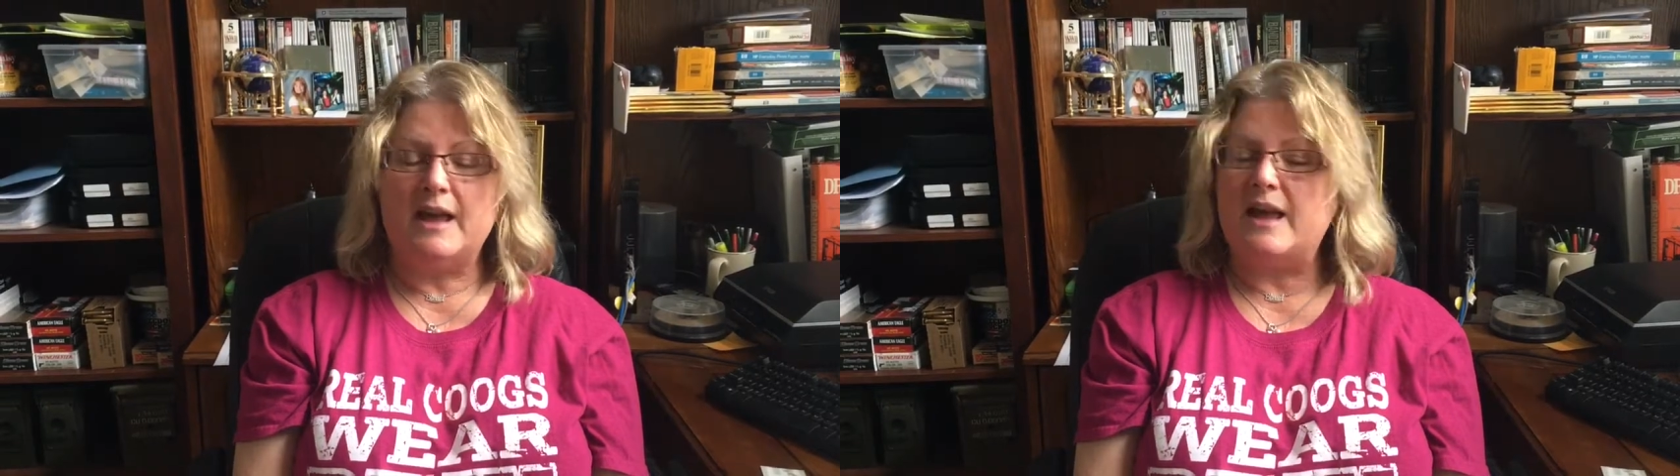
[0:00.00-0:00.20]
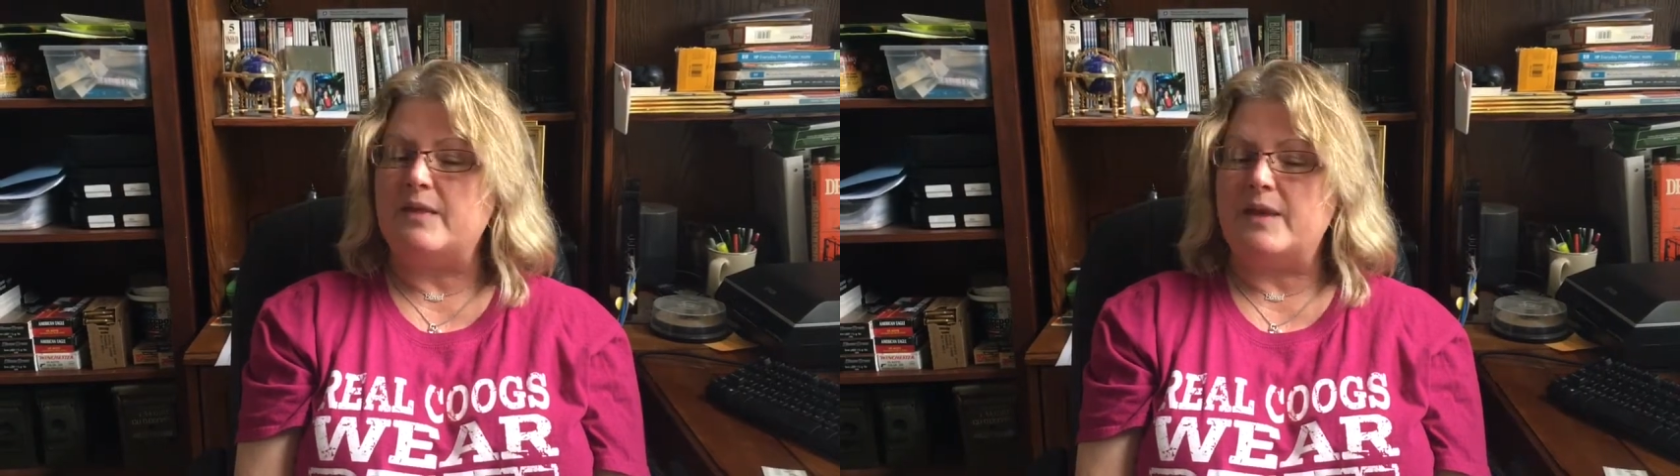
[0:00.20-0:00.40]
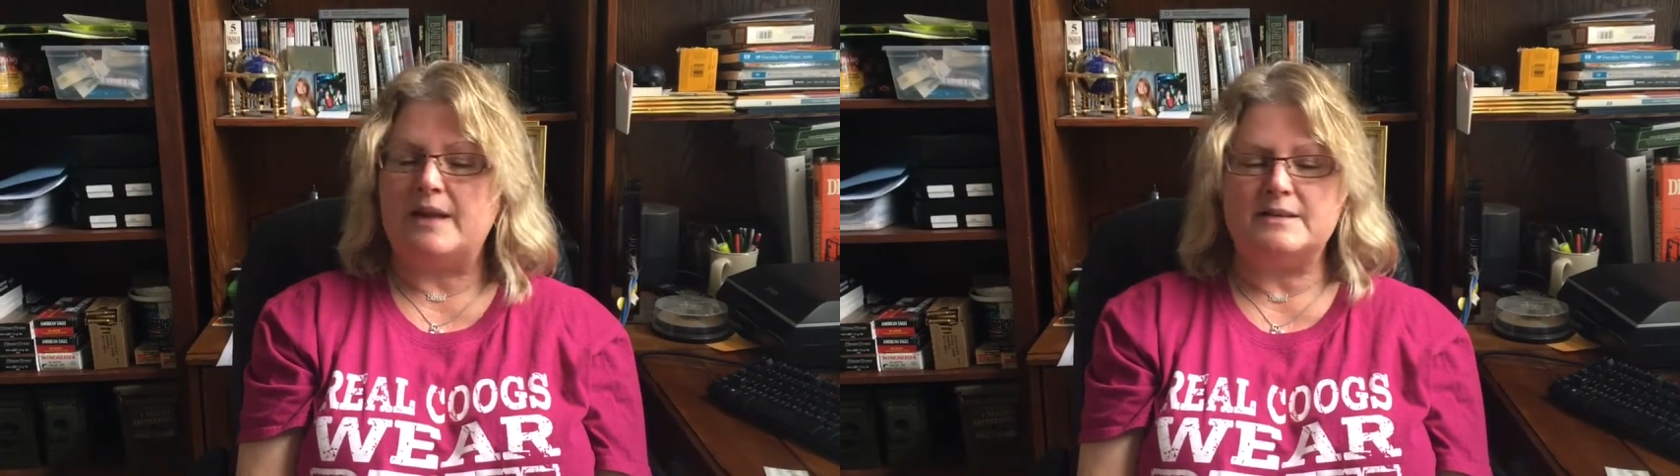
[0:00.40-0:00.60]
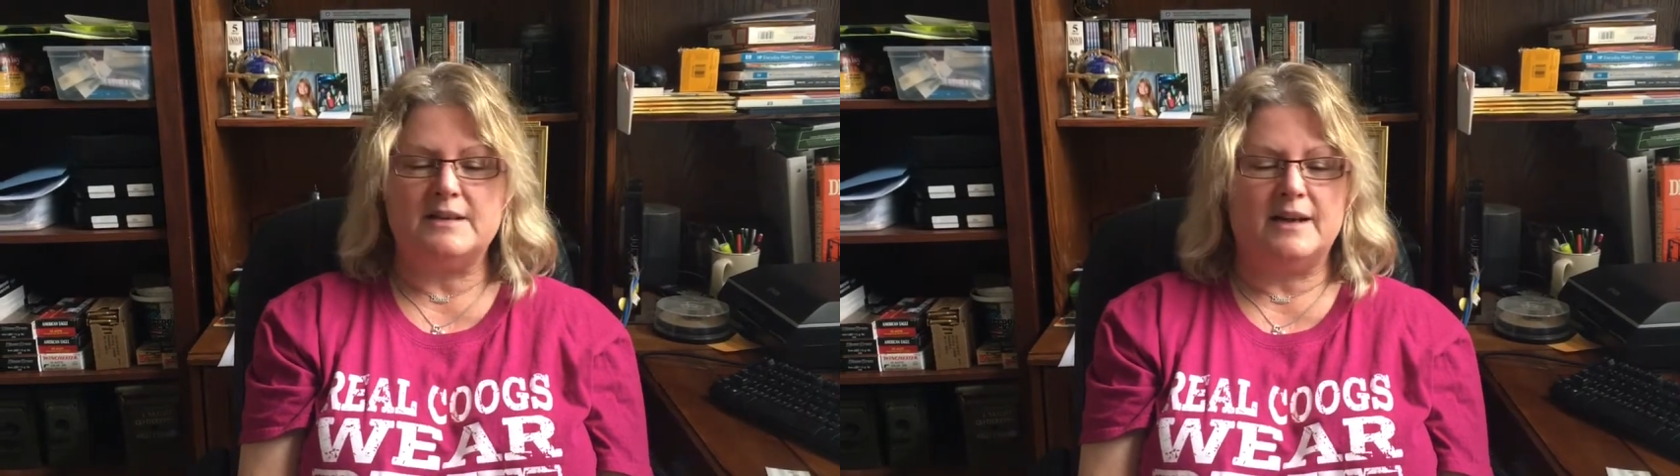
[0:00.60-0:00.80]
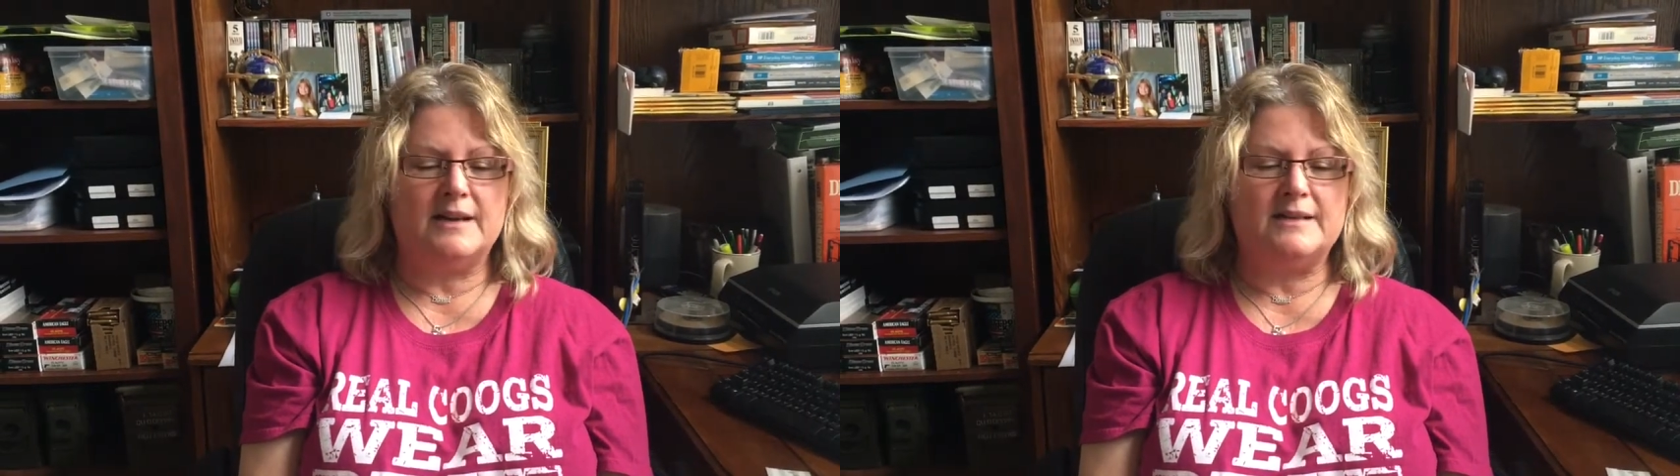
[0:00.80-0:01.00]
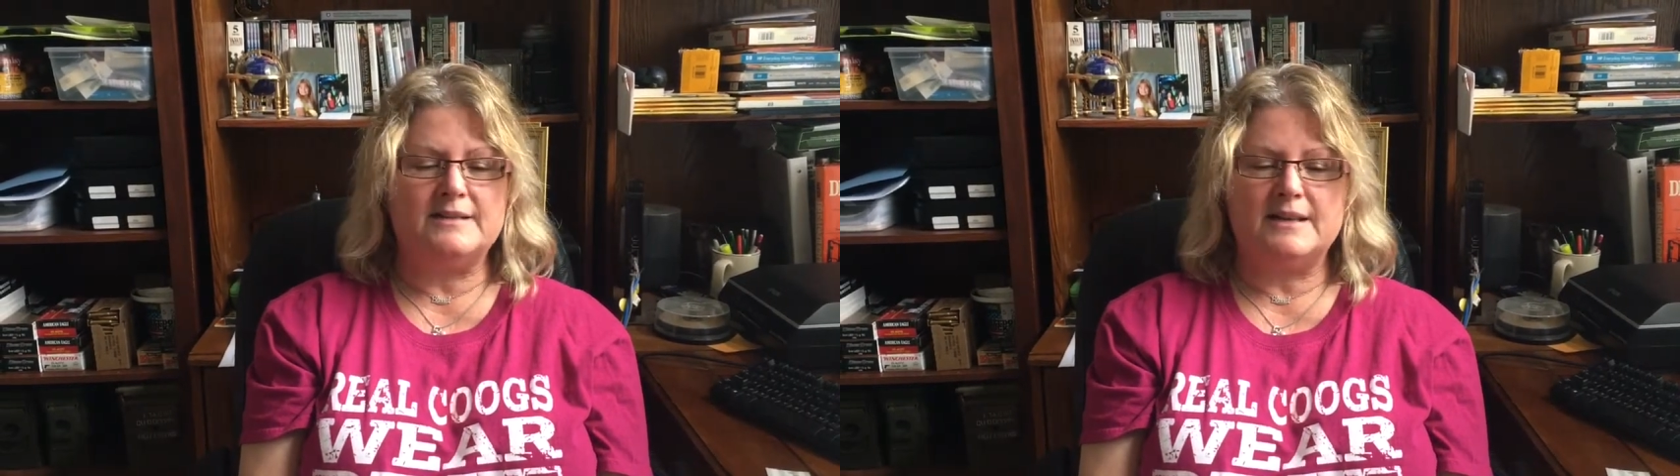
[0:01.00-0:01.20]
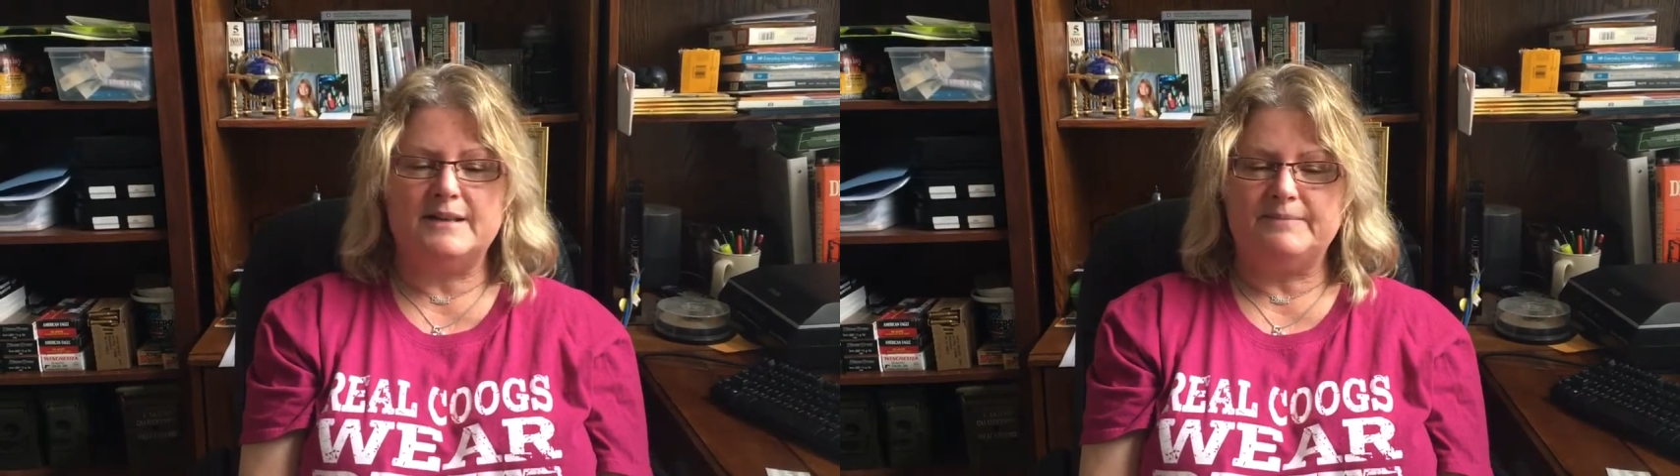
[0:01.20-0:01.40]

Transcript: And that's not easy.